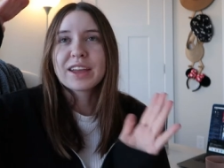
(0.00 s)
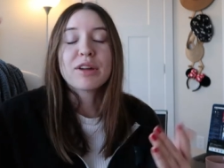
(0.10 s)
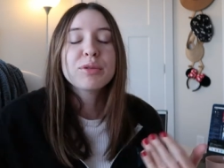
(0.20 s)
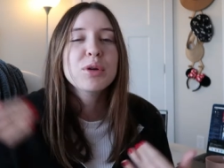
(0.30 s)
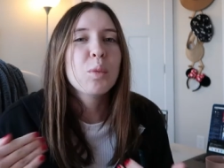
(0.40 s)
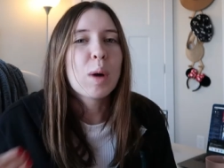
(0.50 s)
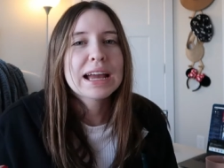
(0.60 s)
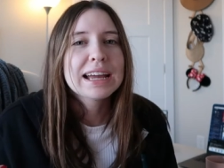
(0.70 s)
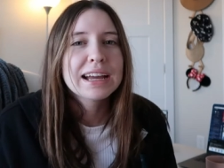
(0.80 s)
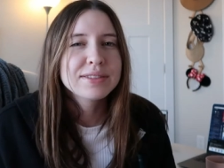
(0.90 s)
I don't know
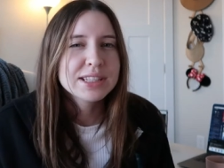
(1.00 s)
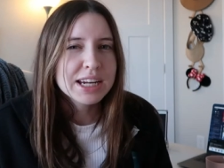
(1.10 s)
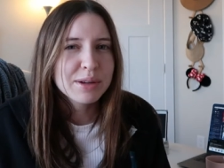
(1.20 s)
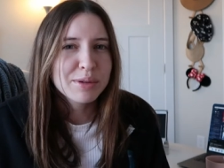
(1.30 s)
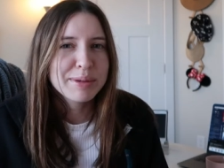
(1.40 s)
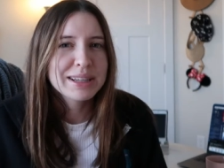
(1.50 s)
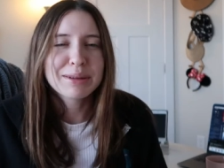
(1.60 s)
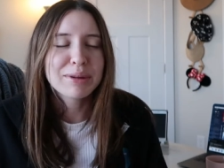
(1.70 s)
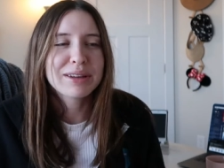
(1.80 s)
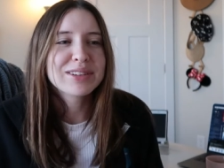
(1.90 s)
why I have study with me, because
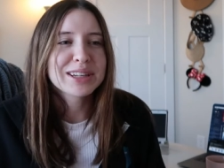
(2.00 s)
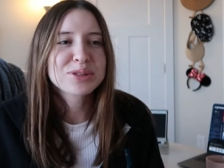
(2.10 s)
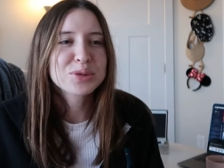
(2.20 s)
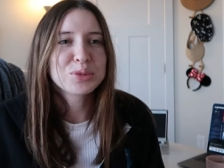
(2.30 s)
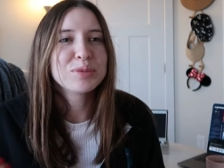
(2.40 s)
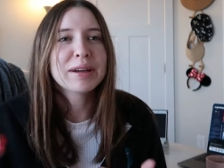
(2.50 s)
I'm not even in school,